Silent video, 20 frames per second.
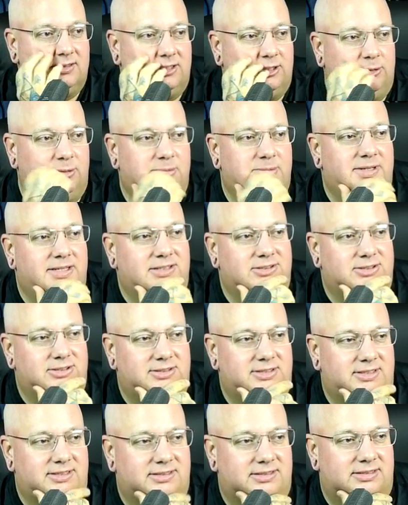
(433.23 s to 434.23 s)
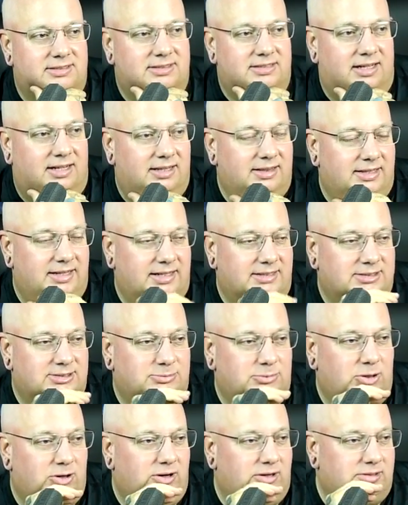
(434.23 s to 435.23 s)
Human beings are just not that
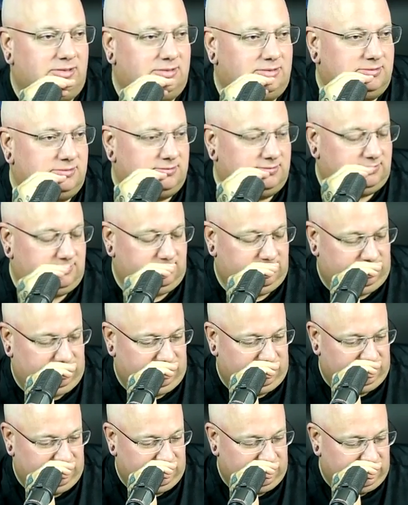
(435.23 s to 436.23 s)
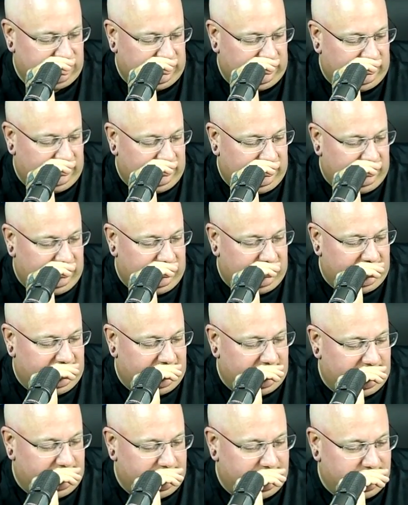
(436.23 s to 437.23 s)
smart.
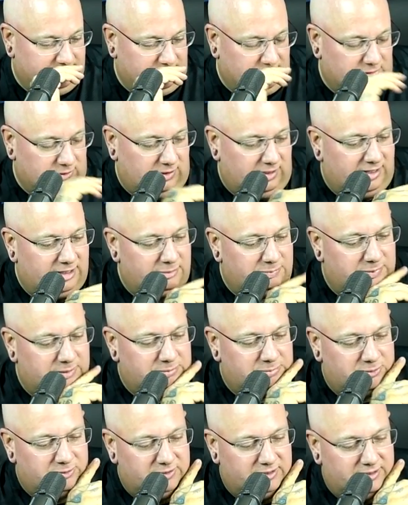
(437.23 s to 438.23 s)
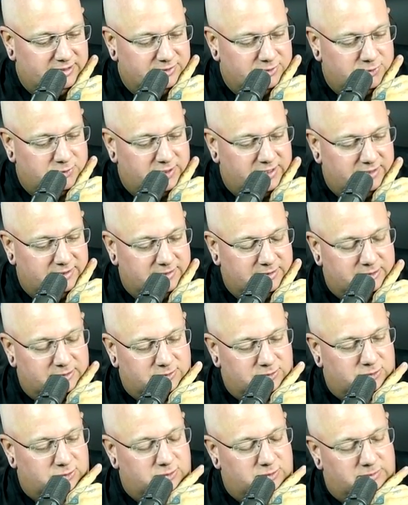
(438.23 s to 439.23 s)
There are a lot of people that try
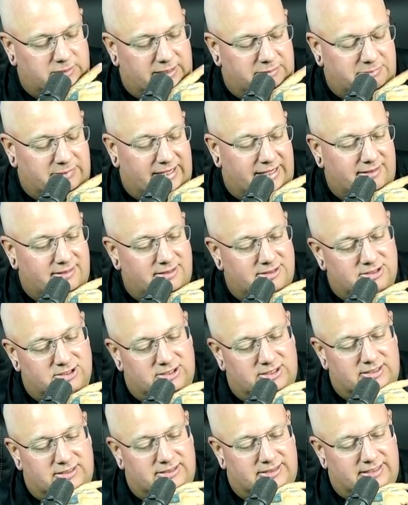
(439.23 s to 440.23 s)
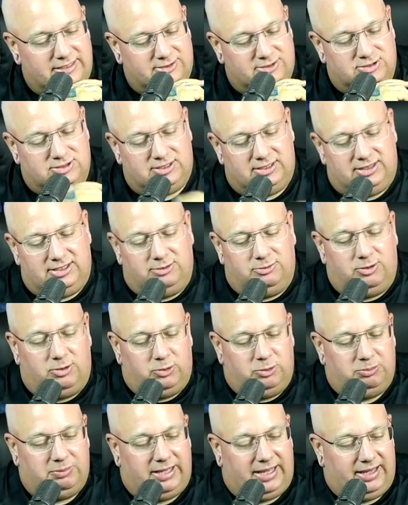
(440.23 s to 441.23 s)
to, and math is a good thing. There's nothing
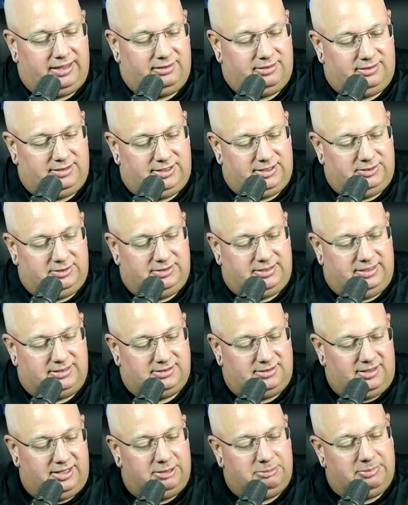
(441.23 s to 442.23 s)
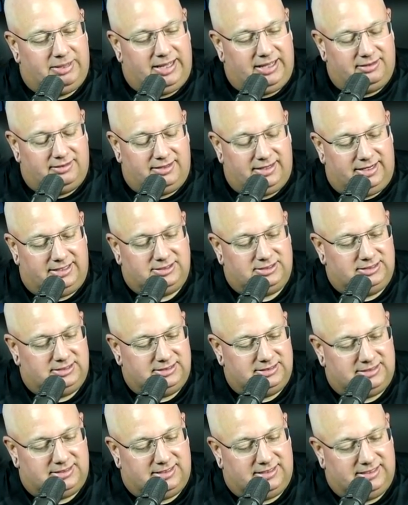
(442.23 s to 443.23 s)
wrong with math. You know, it takes a lot of math to actually
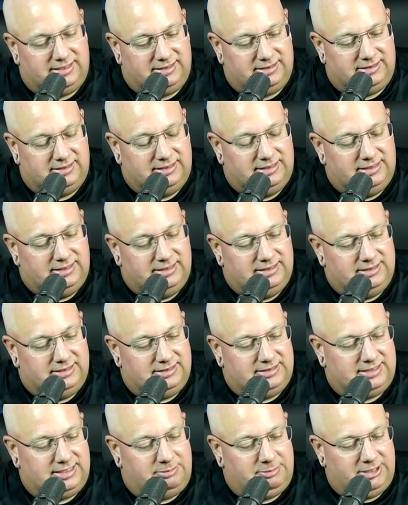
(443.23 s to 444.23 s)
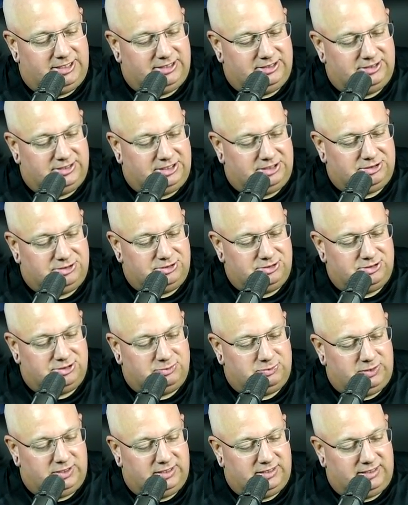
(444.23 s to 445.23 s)
design the semiconductors
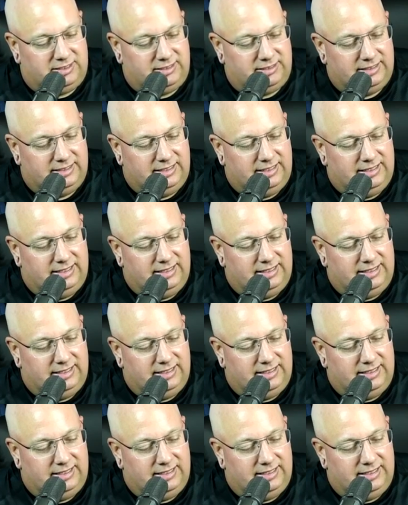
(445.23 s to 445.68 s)
and whatnot.